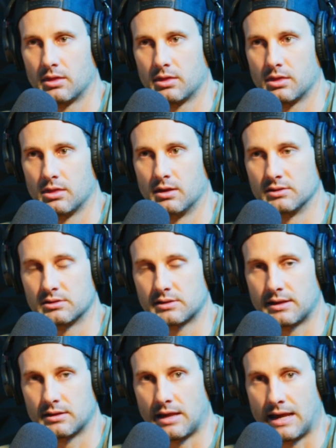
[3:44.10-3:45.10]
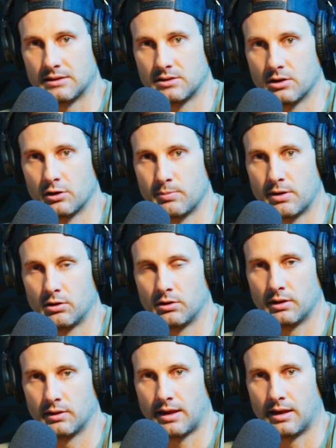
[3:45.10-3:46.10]
the anterior, middle,
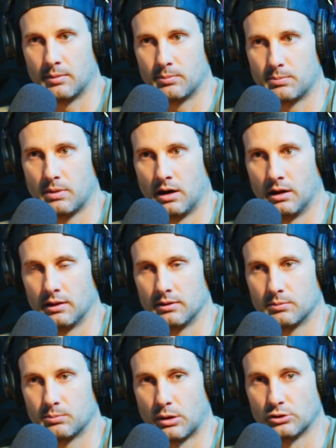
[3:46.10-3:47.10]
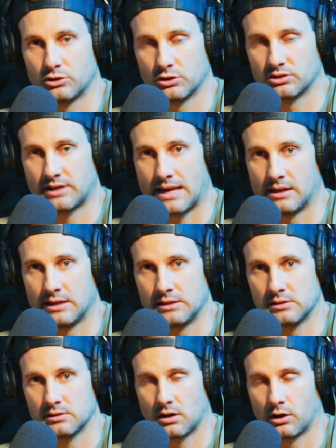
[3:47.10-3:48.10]
and posterior
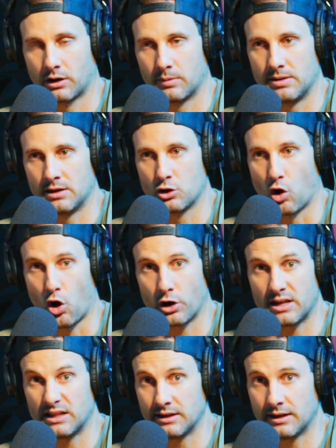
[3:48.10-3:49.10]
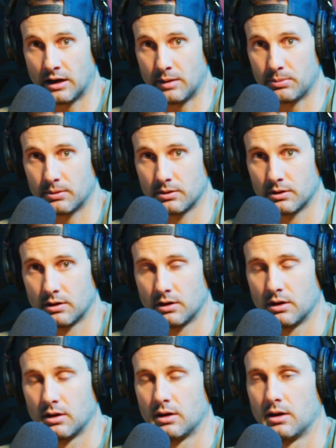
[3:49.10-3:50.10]
scalenes are going to be guarded and lit up.
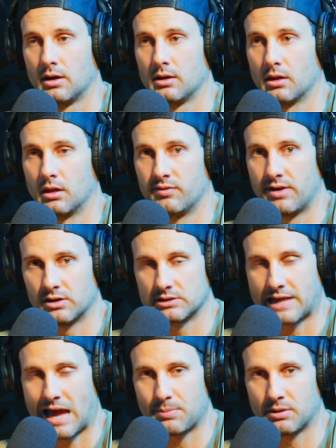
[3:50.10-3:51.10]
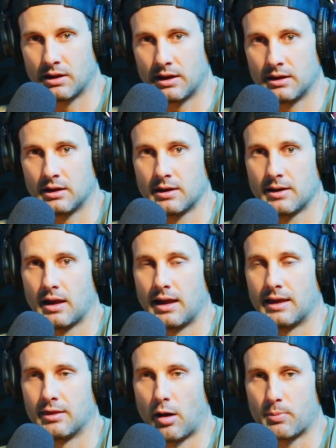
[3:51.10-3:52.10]
The levator scapulae
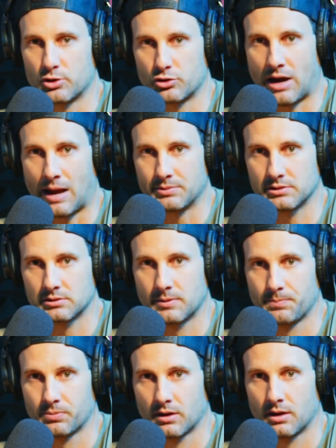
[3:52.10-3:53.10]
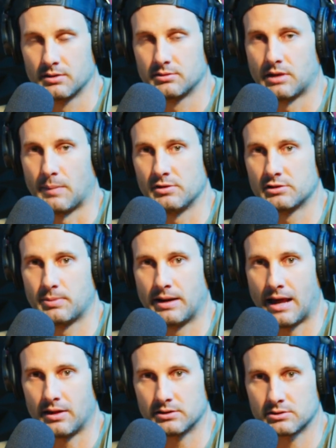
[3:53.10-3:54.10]
and the upper traps,
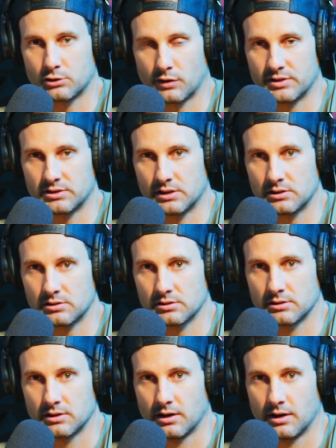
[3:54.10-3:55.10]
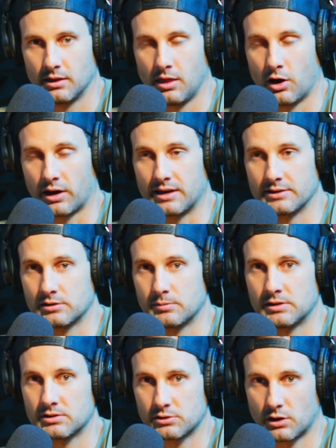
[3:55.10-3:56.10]
semispinalis cervicis, longissimus
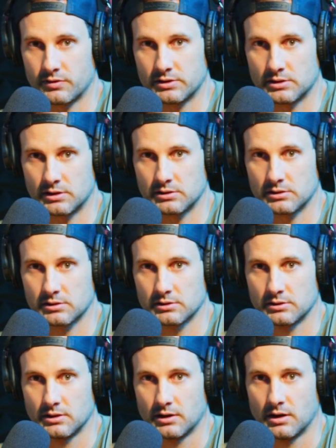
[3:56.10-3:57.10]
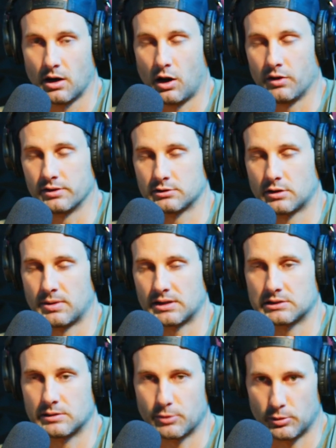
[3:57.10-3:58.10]
cervicis, all the
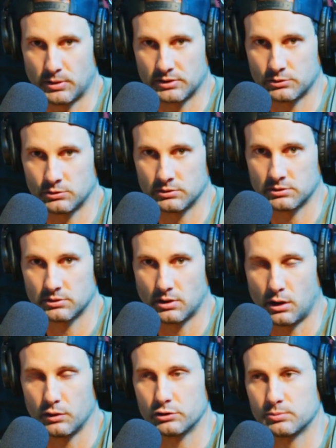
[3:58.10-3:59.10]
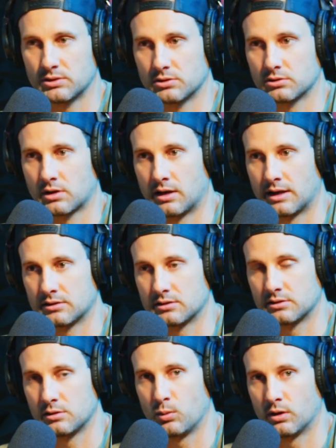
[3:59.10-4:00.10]
suboccipital muscles, all those muscles connect to
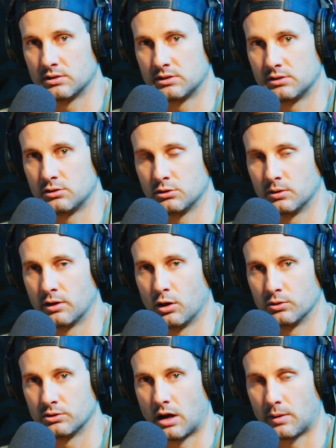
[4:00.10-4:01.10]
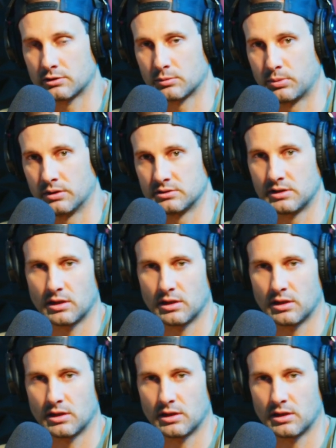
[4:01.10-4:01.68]
C1 and C2 and the occiput, C3,